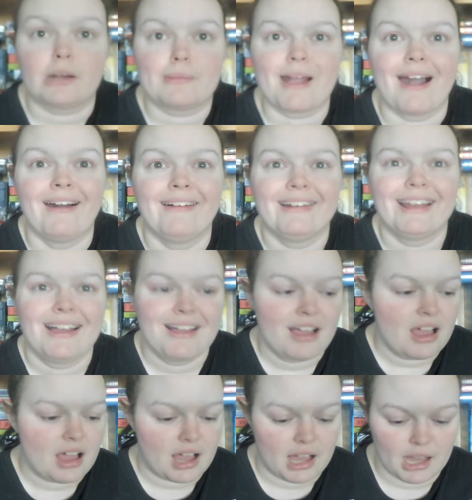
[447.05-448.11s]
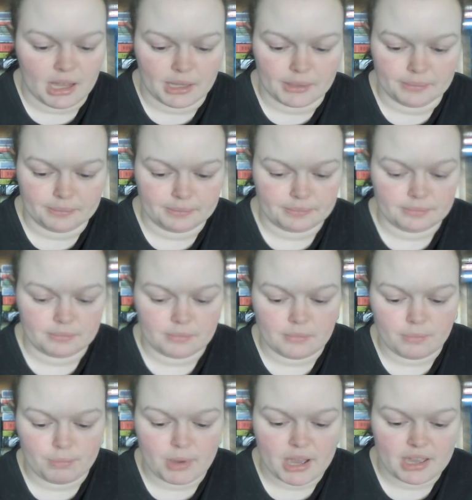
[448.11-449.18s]
about. Um,
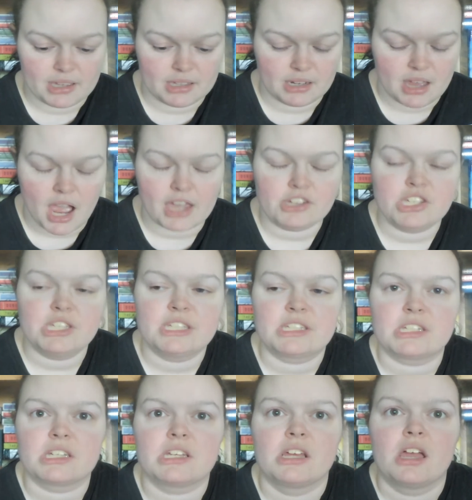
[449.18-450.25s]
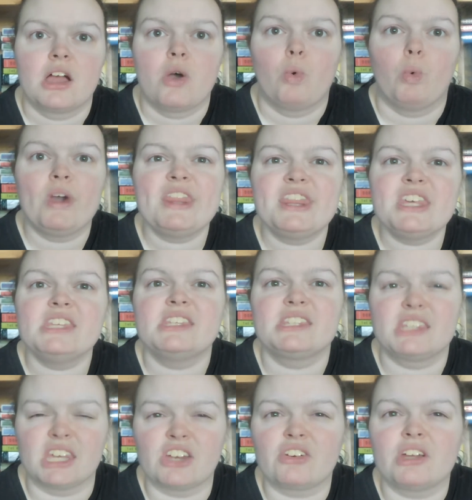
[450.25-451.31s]
but I just, with this
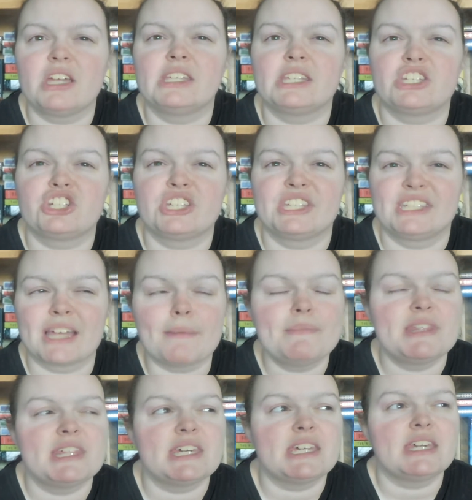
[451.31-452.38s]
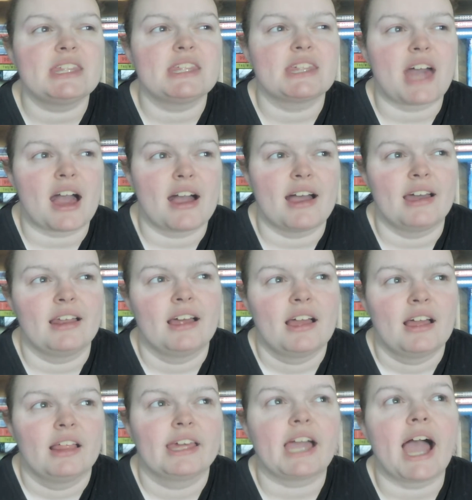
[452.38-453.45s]
series, it's just something that,
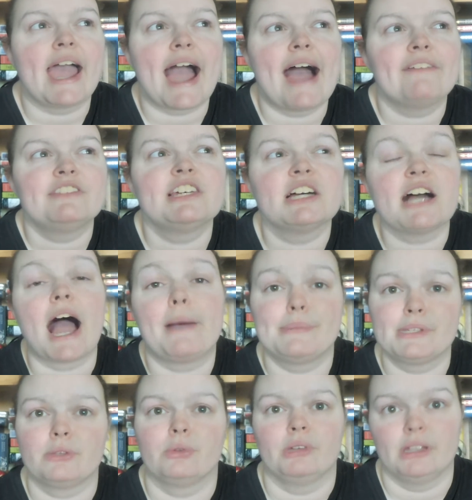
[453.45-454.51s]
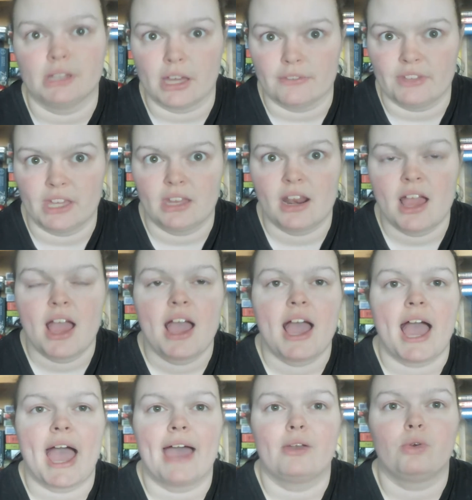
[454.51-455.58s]
like, I have to absolutely love it.
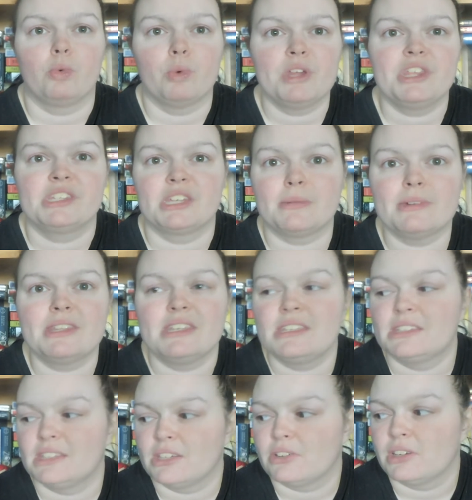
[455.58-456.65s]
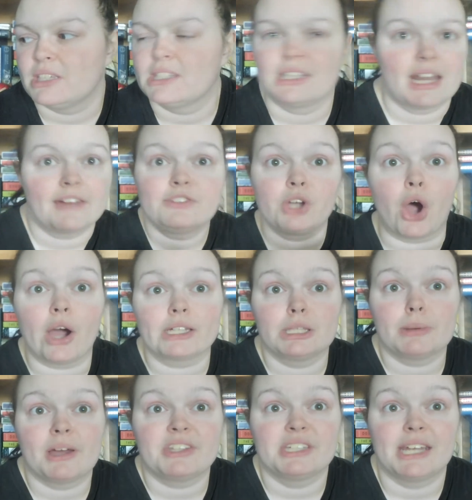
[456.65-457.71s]
And with some of these series that I've talked
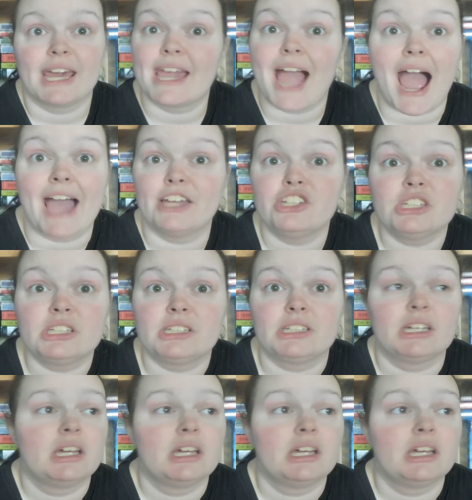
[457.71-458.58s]
about today, I just